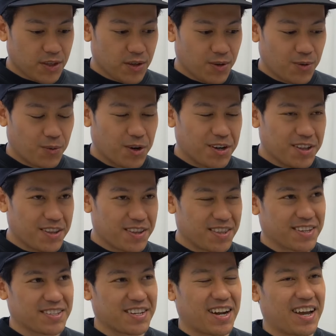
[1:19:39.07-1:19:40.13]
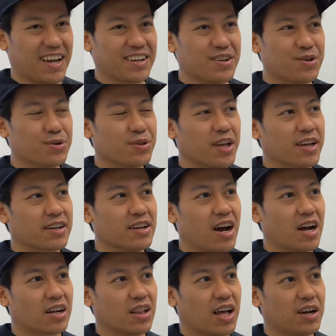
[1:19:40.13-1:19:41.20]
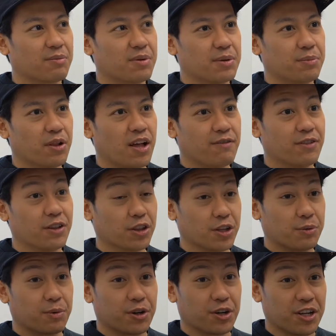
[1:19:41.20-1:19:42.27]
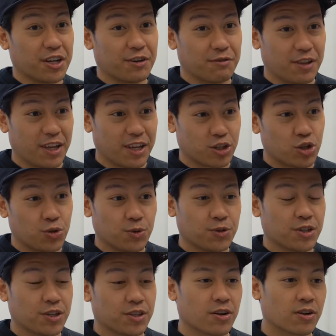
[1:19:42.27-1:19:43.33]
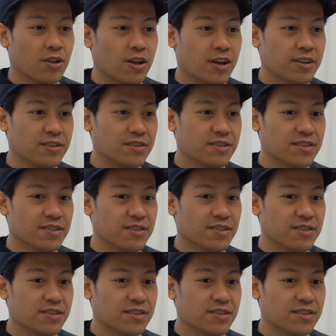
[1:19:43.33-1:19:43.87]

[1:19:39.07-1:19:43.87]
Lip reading: One of the things, and I know like not a lot of people have the liberty of like choosing their clients.